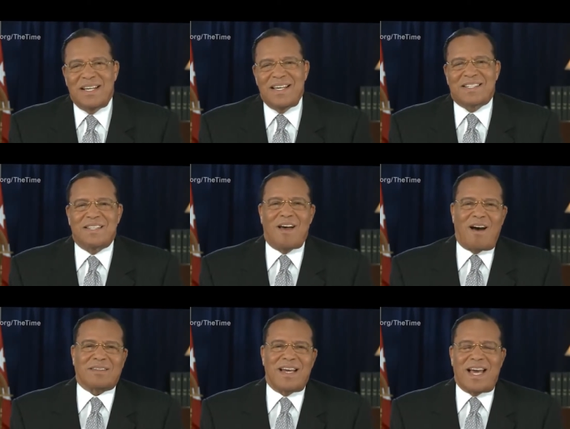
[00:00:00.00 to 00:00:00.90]
He's
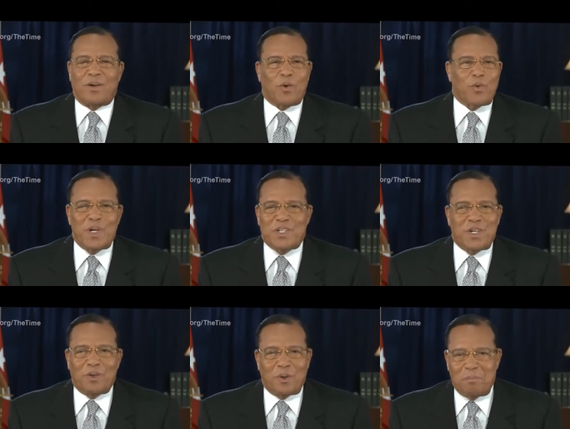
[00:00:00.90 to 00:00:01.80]
not an
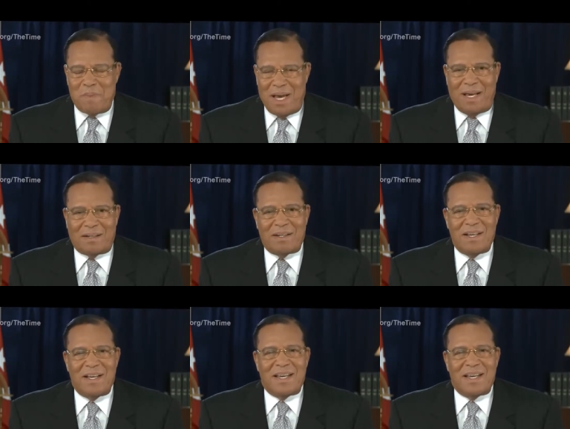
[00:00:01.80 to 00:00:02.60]
original man.